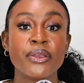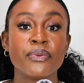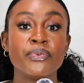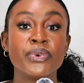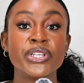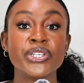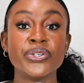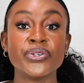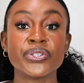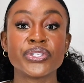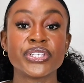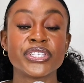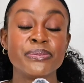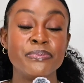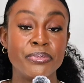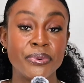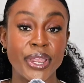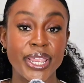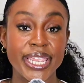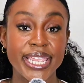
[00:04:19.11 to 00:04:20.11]
reduces
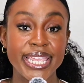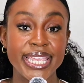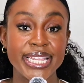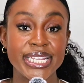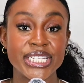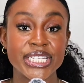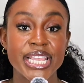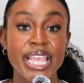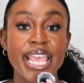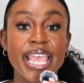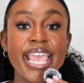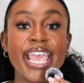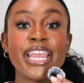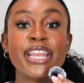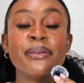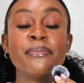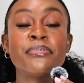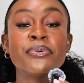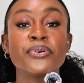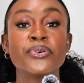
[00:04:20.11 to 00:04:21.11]
breakage,
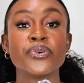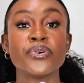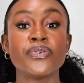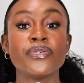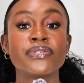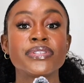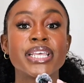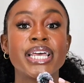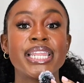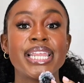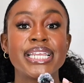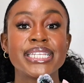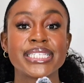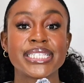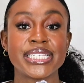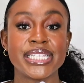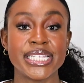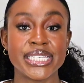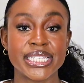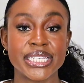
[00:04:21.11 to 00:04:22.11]
and improves
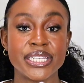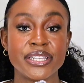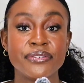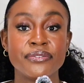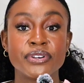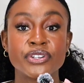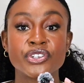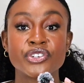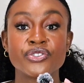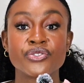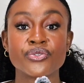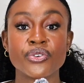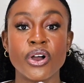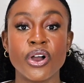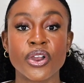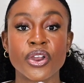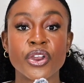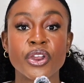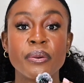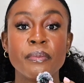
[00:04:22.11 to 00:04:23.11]
elasticity for
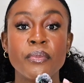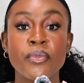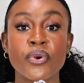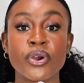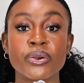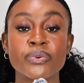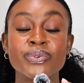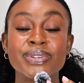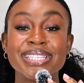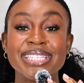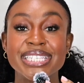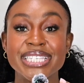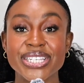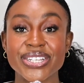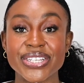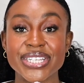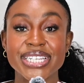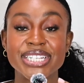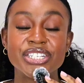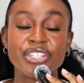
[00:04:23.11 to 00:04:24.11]
stronger, more
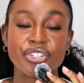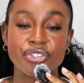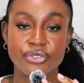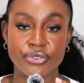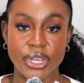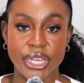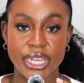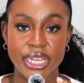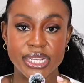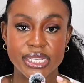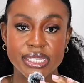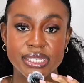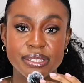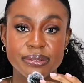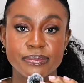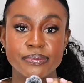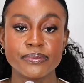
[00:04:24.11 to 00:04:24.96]
resilient strands.